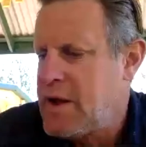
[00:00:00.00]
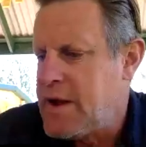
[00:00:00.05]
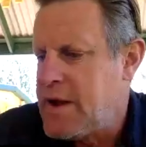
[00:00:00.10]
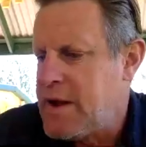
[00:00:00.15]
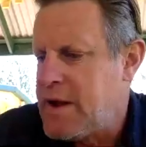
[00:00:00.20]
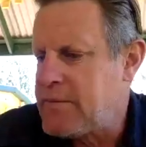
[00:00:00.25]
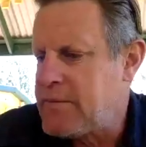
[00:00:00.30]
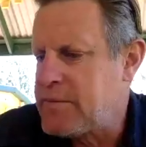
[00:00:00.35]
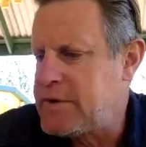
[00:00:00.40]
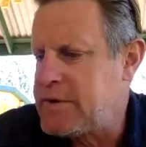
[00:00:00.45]

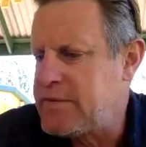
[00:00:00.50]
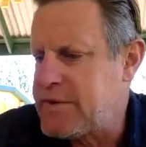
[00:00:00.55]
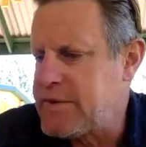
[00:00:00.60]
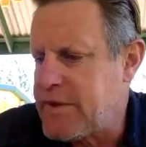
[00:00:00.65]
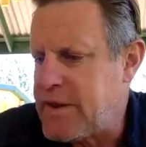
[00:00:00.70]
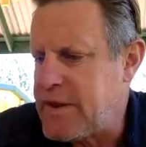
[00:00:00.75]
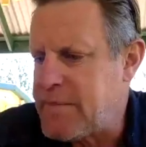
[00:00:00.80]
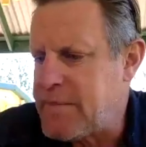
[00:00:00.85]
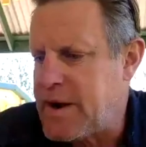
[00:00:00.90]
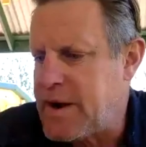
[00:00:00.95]
And when you've
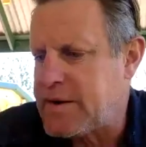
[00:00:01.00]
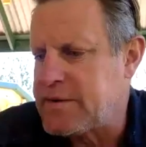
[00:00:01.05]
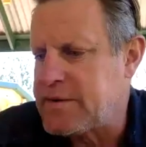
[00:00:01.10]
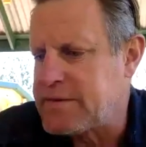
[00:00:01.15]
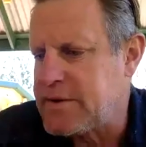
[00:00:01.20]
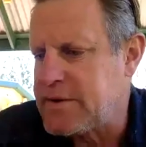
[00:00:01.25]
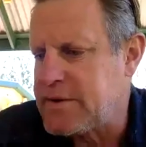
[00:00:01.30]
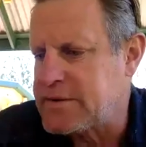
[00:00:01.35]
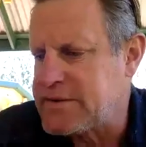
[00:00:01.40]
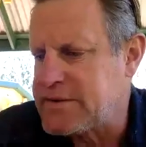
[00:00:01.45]
done that, Marc,
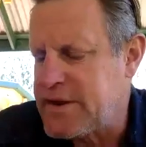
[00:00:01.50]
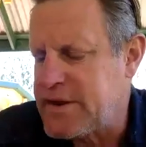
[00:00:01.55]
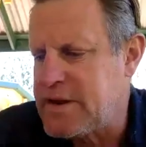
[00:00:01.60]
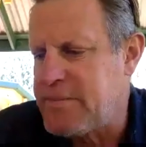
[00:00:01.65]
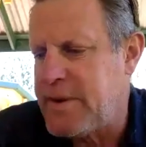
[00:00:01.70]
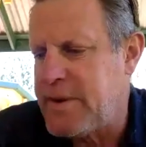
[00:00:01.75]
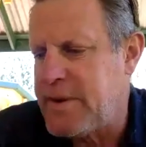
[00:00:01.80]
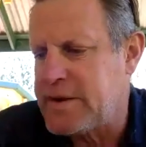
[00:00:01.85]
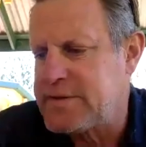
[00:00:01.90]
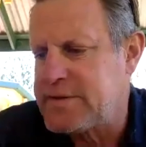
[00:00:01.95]
I'll take you
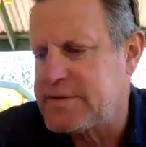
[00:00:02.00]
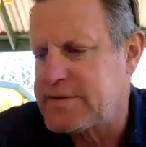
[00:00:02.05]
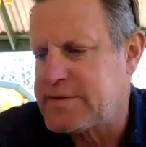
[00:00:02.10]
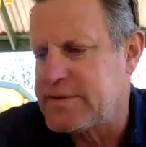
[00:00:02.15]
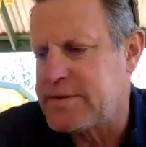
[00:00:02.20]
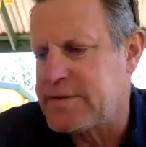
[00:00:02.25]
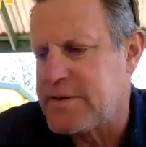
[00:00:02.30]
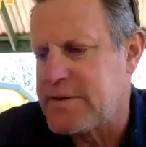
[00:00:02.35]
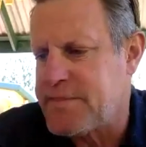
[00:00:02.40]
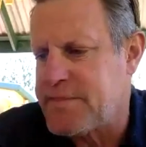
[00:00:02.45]
back just to
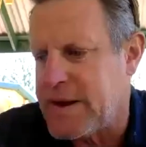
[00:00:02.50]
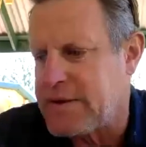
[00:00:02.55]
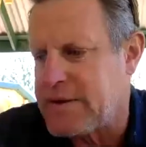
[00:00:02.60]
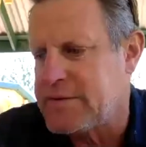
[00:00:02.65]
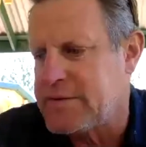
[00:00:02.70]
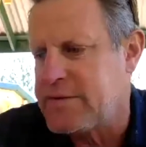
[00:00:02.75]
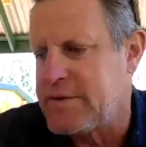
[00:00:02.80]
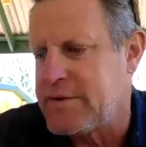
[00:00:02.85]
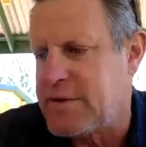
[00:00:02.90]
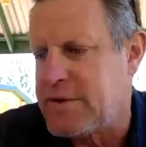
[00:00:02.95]
link back
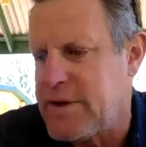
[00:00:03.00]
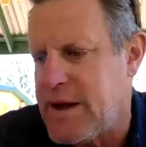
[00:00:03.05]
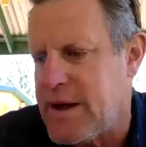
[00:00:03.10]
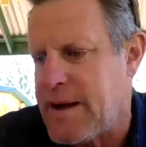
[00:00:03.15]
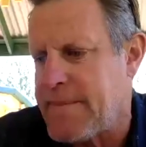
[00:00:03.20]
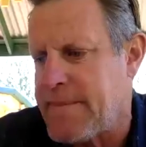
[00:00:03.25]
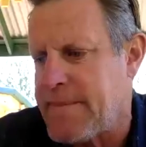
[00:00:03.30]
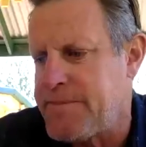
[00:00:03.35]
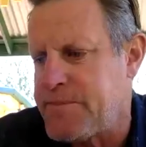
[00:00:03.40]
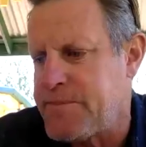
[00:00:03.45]
to the
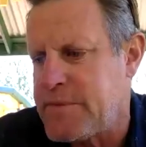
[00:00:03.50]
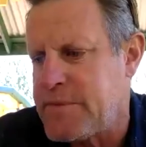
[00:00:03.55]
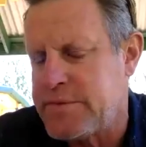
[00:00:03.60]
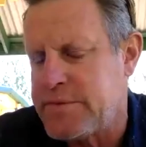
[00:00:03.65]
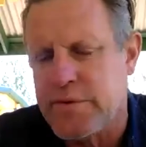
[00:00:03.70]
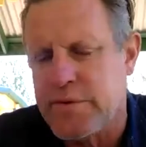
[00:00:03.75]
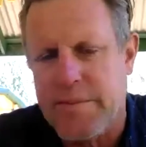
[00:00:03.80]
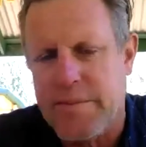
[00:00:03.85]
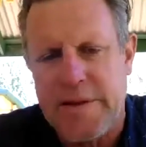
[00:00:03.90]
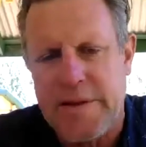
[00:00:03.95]

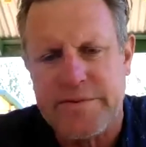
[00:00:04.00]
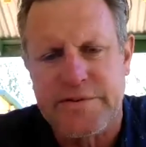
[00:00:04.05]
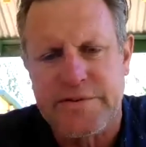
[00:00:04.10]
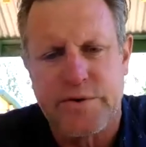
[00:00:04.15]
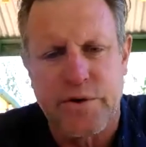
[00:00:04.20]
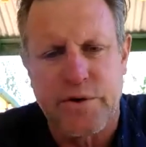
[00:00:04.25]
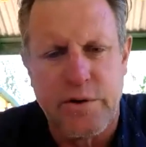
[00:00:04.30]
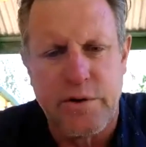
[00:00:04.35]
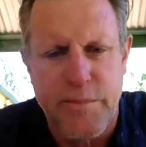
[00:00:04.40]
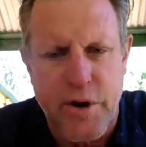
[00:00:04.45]
talking about
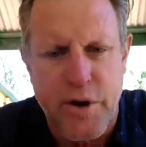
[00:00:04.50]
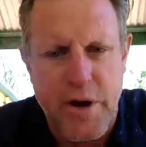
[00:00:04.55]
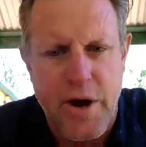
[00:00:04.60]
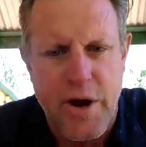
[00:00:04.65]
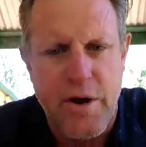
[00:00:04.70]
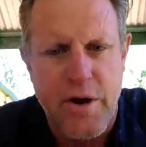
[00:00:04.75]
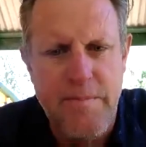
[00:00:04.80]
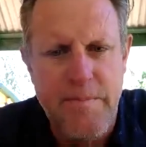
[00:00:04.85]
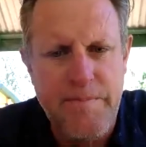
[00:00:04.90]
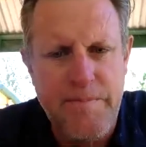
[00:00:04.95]
soil
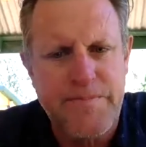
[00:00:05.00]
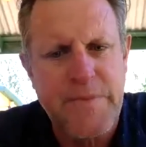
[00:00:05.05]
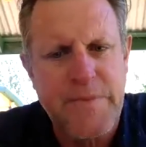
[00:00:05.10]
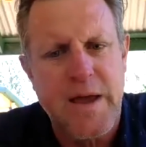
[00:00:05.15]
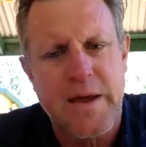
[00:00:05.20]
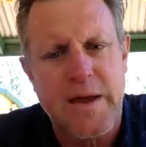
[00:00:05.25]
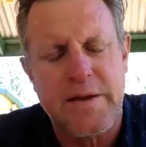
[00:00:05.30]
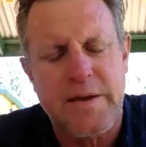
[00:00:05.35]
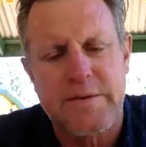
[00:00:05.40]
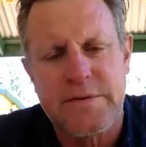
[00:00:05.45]
biome,
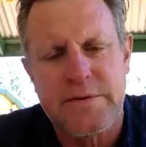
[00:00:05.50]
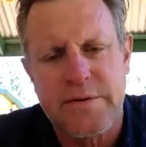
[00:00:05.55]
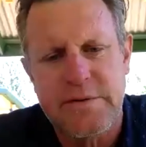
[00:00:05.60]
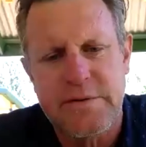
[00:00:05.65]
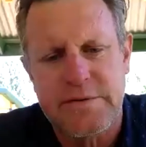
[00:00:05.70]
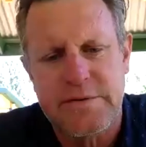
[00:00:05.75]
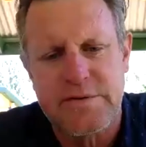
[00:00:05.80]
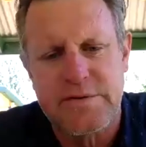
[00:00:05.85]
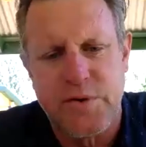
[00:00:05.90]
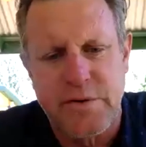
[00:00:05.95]
and can
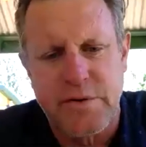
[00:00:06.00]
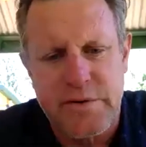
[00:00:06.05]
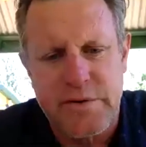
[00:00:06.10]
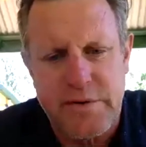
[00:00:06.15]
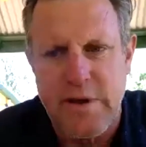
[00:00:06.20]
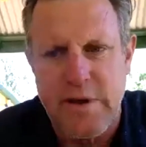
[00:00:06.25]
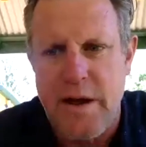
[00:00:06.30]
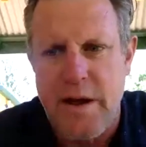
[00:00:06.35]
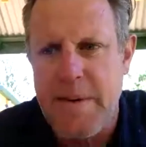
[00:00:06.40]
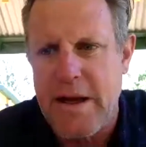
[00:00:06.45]
you just talk
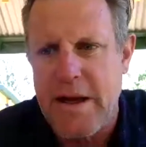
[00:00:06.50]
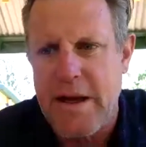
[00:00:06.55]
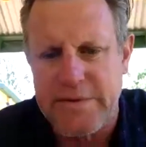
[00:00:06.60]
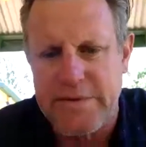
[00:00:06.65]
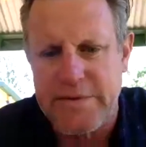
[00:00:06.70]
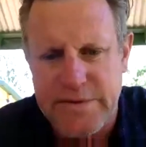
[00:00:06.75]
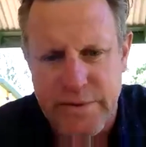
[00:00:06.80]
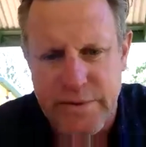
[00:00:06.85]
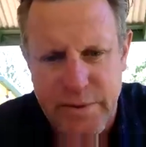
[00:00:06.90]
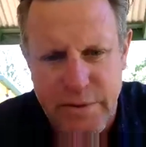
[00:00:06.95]
about the
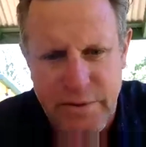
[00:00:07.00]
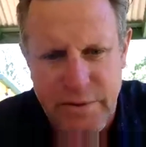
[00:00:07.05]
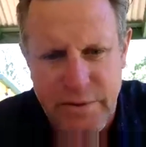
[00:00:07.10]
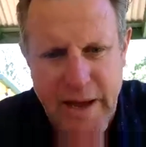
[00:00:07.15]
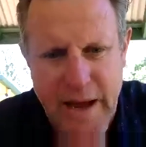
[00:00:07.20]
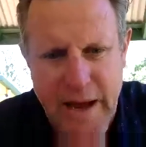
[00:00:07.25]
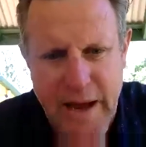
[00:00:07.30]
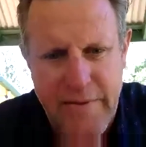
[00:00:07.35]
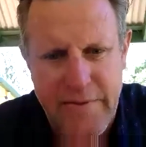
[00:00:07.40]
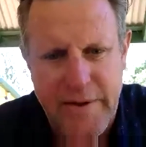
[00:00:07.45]

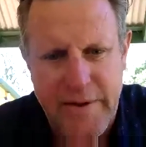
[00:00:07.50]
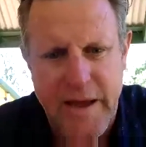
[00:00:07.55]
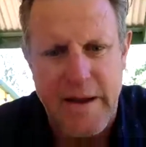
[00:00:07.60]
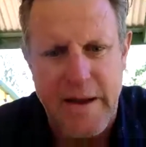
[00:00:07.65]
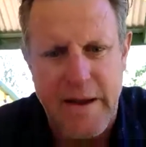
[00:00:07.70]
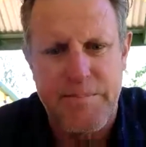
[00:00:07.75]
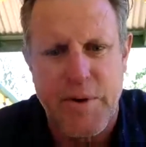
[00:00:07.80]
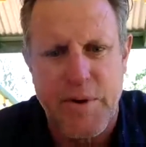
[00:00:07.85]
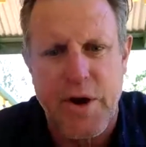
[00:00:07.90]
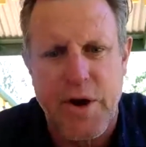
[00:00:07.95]
soil and the
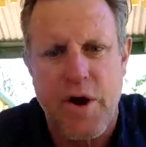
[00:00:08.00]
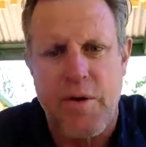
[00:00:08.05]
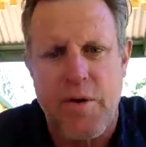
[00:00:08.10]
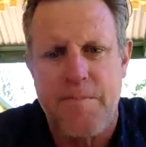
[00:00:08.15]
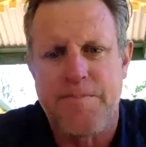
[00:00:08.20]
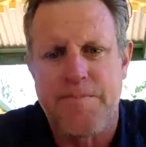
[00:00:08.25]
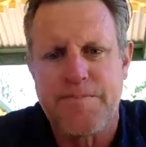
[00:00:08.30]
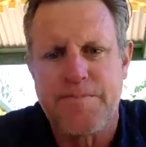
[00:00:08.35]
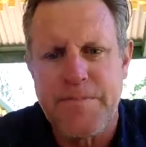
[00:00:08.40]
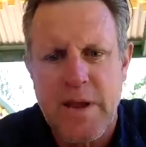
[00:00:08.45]
gut
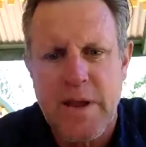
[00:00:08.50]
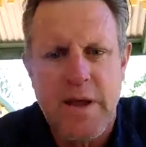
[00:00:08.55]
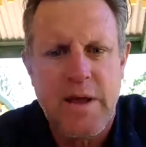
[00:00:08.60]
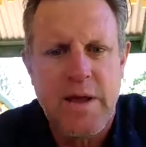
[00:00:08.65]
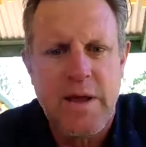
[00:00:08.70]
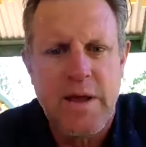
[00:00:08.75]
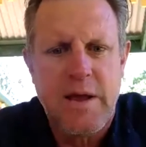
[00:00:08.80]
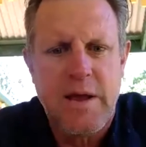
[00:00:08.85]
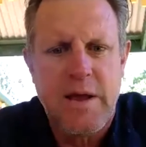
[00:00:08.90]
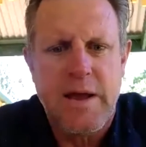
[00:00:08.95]
biome
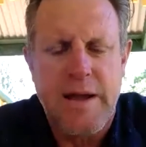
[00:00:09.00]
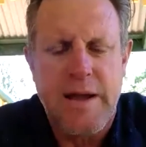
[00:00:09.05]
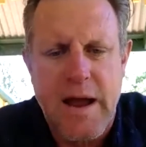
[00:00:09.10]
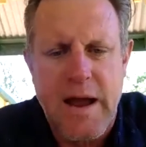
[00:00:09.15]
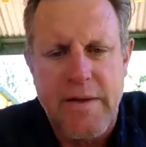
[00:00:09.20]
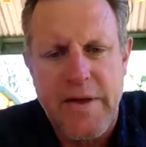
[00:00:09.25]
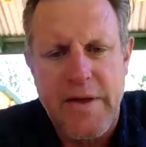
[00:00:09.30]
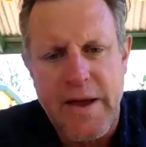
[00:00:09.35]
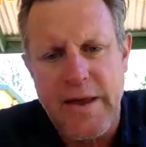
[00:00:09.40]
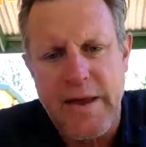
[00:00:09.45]
and
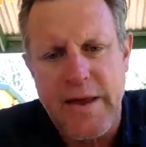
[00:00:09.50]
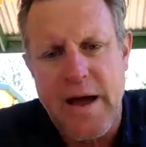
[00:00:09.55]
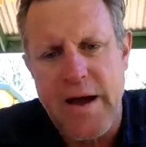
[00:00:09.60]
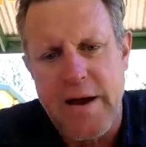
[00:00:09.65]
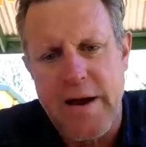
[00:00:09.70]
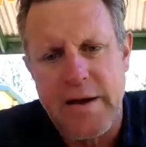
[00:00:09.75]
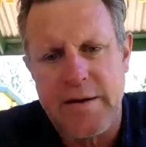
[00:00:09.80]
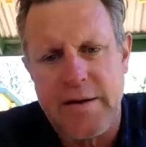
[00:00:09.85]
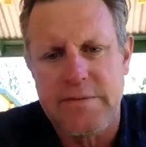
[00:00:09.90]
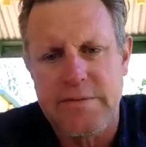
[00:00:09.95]
how they
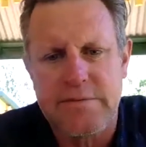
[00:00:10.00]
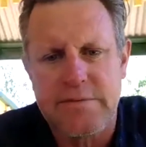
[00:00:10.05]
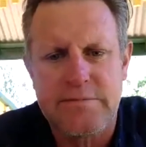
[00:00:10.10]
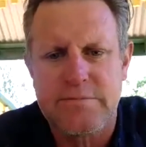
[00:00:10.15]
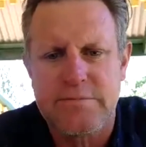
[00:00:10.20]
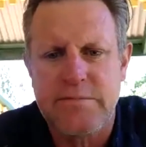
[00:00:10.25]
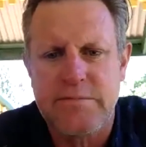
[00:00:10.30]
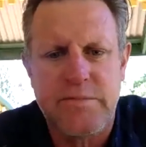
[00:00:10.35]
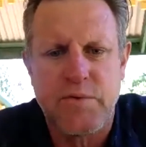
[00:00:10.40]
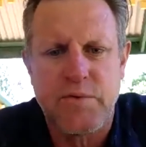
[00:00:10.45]
are
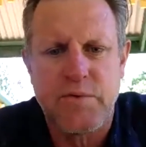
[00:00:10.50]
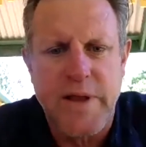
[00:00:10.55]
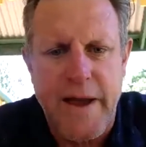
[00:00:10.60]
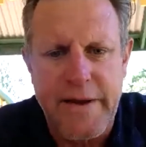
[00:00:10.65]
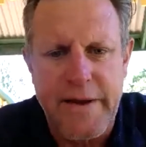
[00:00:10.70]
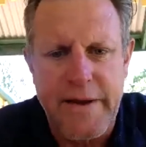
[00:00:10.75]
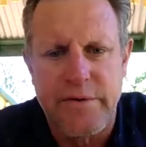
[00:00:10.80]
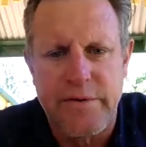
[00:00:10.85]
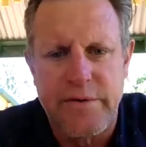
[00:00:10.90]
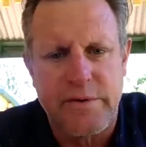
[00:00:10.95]

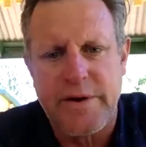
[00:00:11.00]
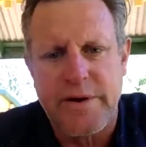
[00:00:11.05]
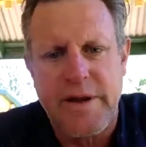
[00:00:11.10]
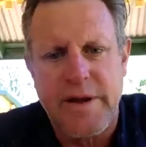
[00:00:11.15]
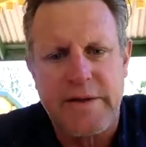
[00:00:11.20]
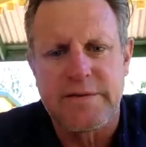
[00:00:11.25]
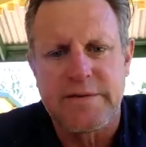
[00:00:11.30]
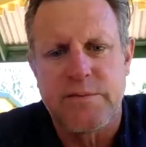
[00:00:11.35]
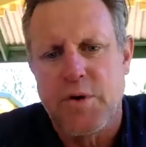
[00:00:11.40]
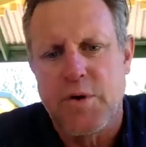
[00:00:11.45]
related or
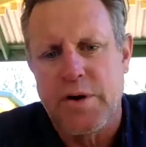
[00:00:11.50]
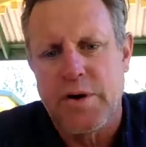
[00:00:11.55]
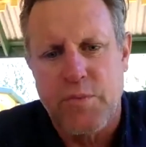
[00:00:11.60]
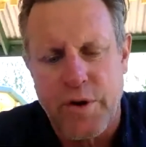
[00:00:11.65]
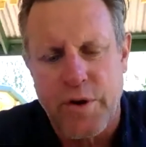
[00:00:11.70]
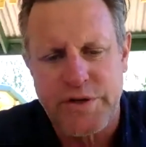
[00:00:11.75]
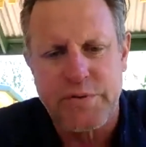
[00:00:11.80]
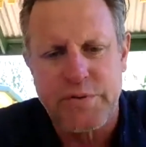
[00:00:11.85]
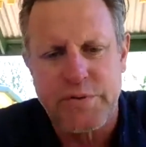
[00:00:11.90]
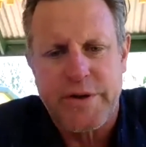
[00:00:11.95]
connected, and
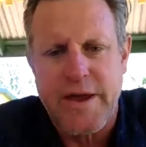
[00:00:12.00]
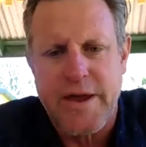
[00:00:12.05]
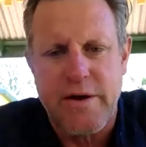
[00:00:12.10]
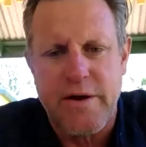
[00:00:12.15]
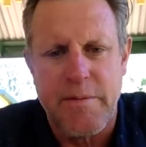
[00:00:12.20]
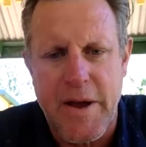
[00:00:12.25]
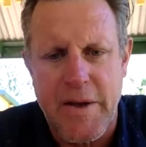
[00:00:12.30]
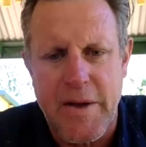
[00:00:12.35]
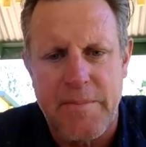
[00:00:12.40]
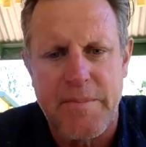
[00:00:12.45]
why should we care
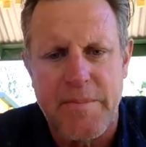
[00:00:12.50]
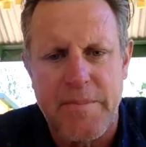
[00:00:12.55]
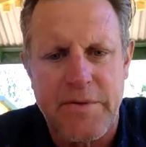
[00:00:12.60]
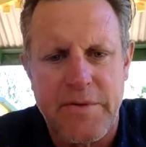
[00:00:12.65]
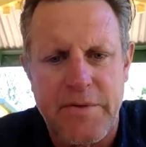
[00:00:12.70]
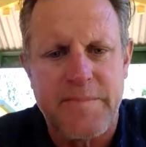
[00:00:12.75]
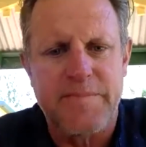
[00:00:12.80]
about them both?